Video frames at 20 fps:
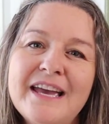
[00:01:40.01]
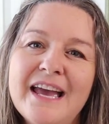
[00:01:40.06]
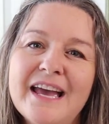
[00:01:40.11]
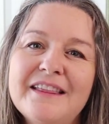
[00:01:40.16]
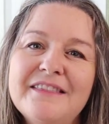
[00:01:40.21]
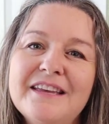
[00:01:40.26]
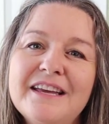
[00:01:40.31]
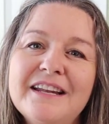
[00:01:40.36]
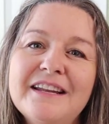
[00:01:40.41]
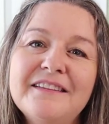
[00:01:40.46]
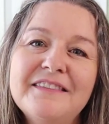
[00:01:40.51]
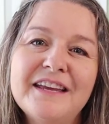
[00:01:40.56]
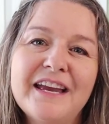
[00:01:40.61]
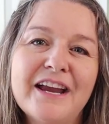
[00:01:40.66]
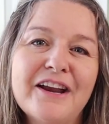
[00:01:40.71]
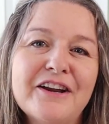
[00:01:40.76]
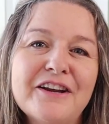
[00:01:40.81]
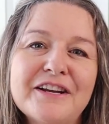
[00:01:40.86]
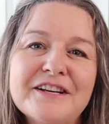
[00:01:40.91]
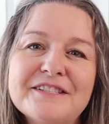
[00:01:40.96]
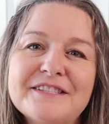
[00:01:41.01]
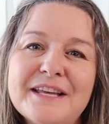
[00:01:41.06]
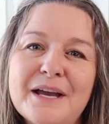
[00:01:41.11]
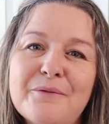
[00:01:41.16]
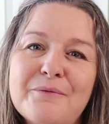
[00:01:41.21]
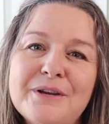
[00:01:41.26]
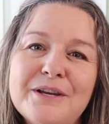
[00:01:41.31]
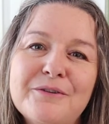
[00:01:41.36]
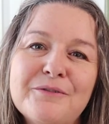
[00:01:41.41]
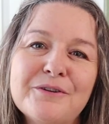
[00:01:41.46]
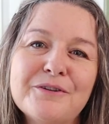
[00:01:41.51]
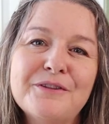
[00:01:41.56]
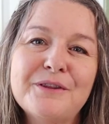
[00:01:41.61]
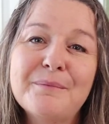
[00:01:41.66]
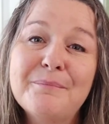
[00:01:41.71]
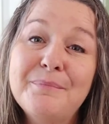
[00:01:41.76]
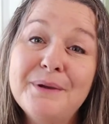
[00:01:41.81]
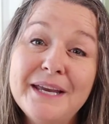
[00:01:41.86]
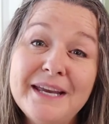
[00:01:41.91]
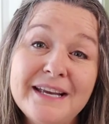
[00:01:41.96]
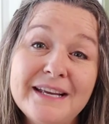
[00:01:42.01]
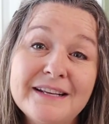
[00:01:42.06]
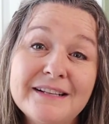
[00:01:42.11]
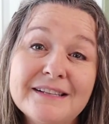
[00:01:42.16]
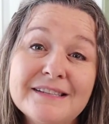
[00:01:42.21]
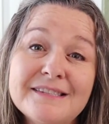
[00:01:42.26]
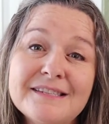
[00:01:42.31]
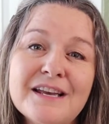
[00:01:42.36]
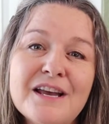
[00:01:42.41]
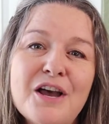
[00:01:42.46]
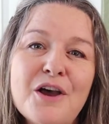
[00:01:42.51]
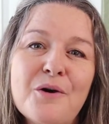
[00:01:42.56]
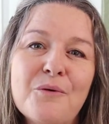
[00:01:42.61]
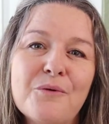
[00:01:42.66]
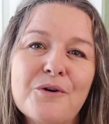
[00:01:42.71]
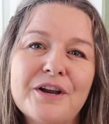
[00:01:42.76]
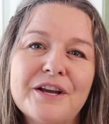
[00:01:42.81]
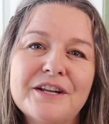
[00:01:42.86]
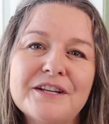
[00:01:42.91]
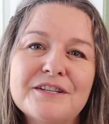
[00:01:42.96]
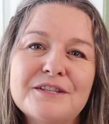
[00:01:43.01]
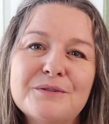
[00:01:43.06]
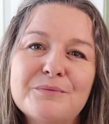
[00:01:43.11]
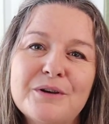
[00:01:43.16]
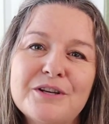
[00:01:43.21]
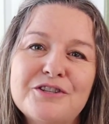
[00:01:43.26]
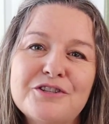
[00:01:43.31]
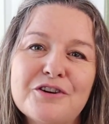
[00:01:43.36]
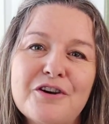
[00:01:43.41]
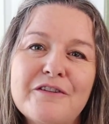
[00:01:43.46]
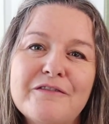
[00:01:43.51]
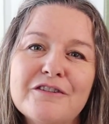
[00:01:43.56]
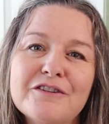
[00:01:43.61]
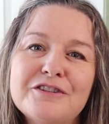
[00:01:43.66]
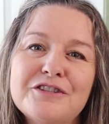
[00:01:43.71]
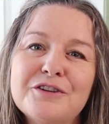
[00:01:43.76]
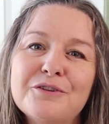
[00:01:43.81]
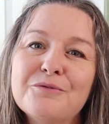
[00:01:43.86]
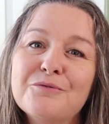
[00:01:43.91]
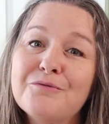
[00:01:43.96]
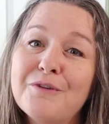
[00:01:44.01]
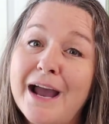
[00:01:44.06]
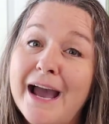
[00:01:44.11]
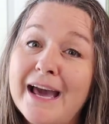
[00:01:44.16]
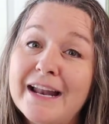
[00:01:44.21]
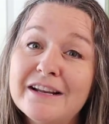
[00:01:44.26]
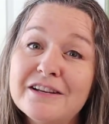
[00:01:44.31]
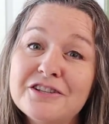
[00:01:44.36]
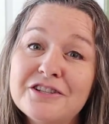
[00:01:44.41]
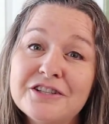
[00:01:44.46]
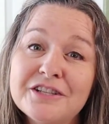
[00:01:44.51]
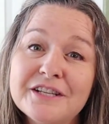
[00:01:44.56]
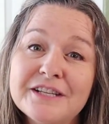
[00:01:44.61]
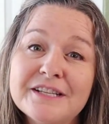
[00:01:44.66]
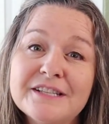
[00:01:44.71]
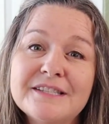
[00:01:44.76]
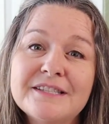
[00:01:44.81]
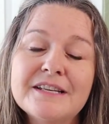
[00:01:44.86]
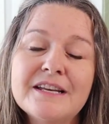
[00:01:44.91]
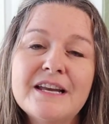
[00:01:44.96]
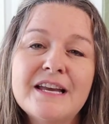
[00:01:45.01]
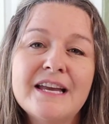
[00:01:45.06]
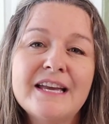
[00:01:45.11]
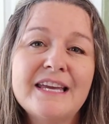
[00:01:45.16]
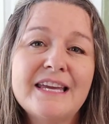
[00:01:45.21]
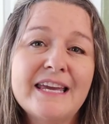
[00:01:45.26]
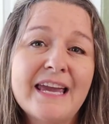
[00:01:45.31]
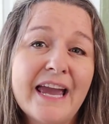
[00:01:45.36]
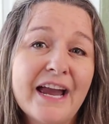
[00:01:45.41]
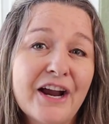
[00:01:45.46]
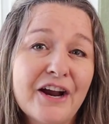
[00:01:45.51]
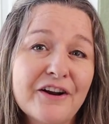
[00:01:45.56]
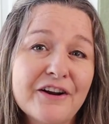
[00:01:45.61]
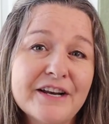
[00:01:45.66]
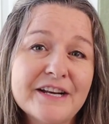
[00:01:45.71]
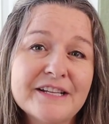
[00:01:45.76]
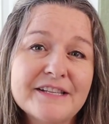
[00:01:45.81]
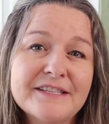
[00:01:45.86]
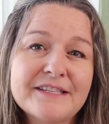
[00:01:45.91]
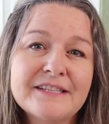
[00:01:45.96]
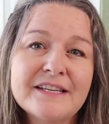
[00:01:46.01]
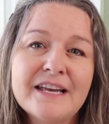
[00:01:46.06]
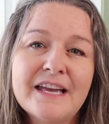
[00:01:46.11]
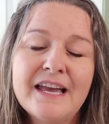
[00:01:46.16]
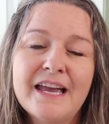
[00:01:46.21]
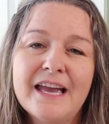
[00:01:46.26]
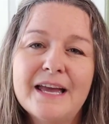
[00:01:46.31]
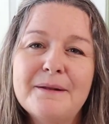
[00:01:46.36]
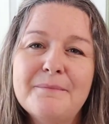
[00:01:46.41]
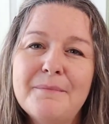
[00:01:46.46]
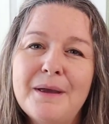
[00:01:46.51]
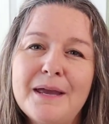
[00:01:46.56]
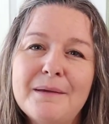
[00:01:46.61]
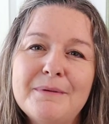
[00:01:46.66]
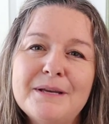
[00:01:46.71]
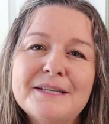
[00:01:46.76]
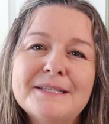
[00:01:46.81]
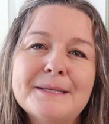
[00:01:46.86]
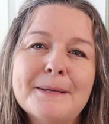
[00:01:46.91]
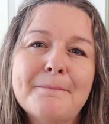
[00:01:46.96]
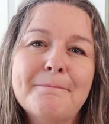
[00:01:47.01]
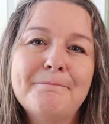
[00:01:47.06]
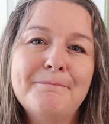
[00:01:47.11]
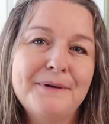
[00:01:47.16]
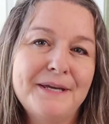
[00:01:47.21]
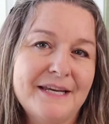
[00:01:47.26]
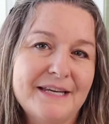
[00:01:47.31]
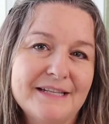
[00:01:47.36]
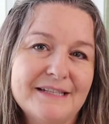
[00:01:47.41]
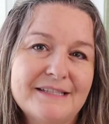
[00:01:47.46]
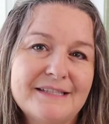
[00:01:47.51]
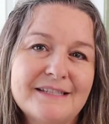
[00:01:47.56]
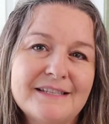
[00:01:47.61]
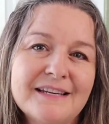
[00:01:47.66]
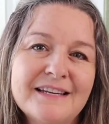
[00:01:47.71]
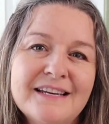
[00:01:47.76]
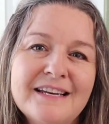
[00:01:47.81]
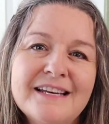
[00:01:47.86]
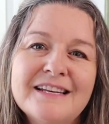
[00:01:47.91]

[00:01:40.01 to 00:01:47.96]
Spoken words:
And then in the areas that we grew the beans, we're gonna switch over to radishes, carrots, and maybe some beets.